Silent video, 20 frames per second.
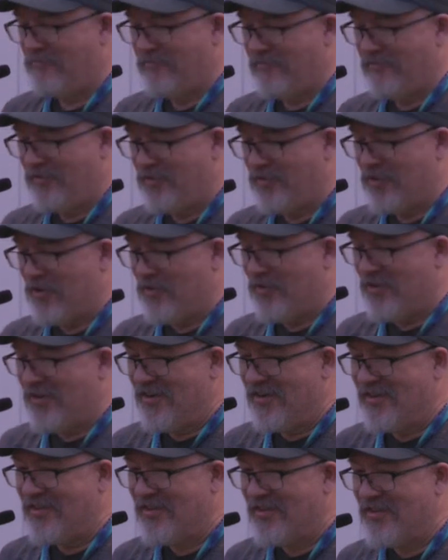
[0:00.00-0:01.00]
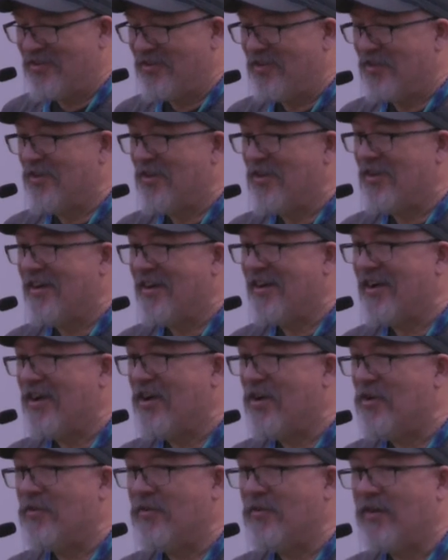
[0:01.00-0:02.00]
so there so there you
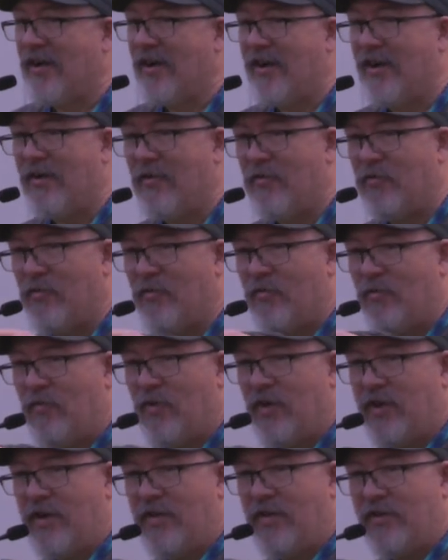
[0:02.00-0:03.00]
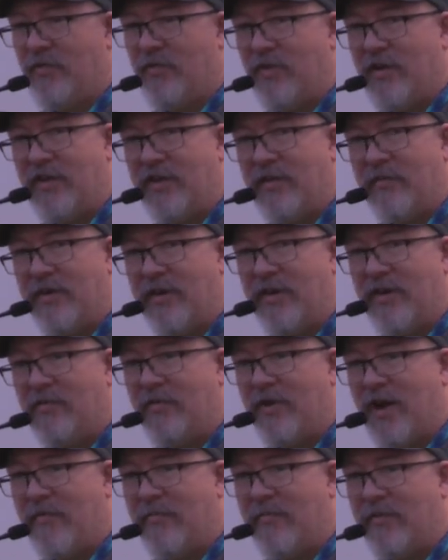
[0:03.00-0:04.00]
go. one other one, and then we need to
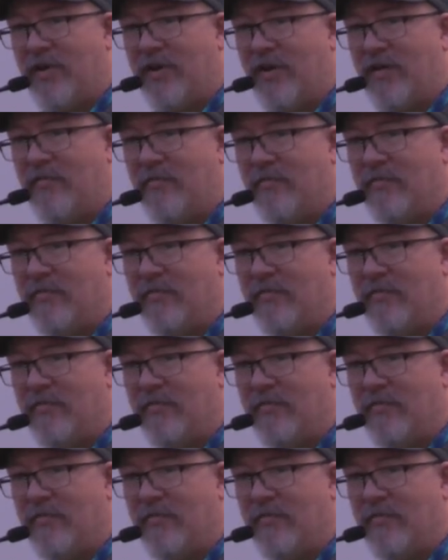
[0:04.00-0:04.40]
wrap it up.